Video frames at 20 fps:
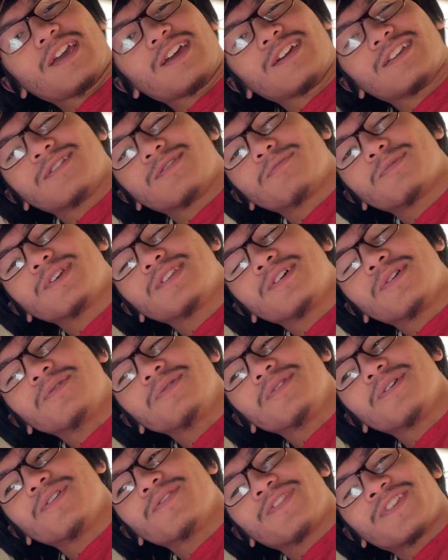And we
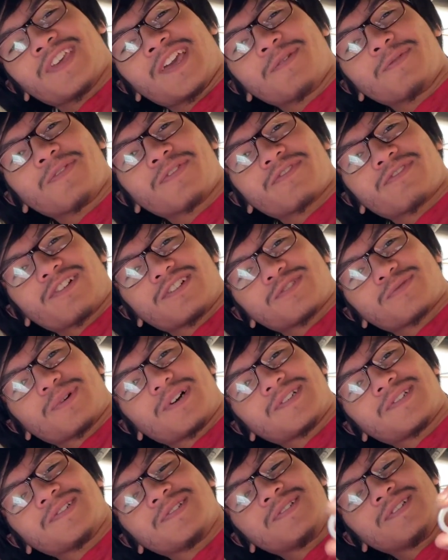don't know if it came with a crush
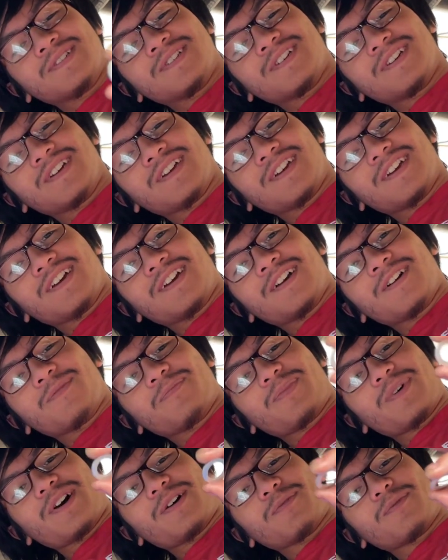washer,
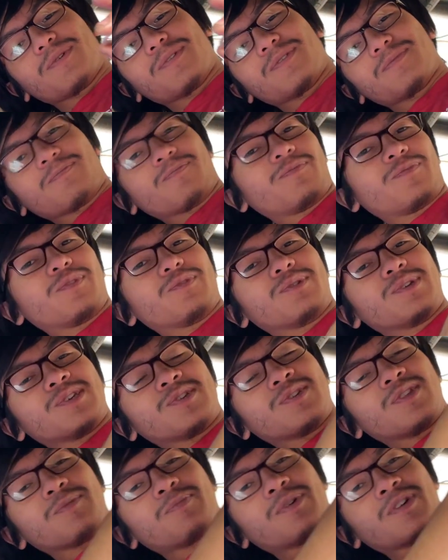but you
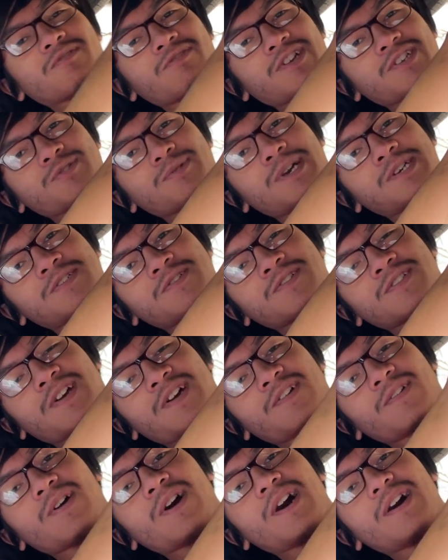usually put crush washers
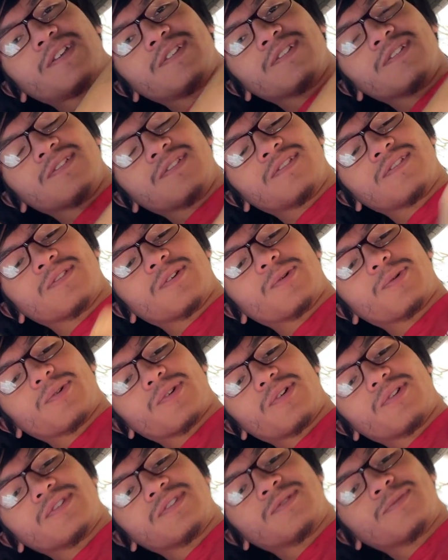on our Hondas, so we're
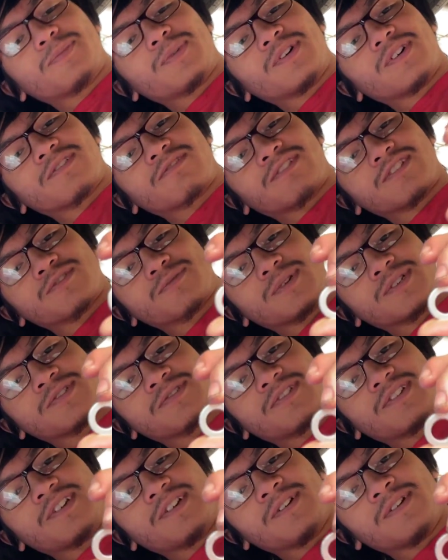going to put a crush
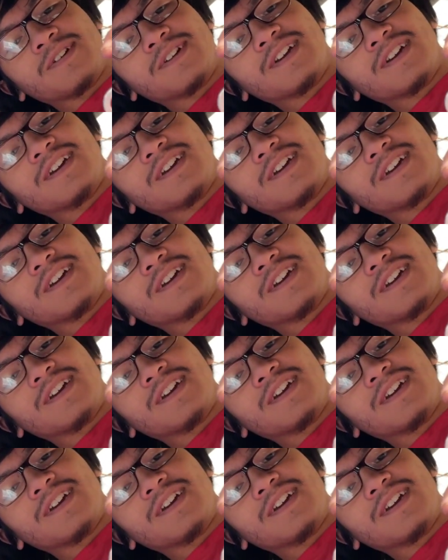washer here.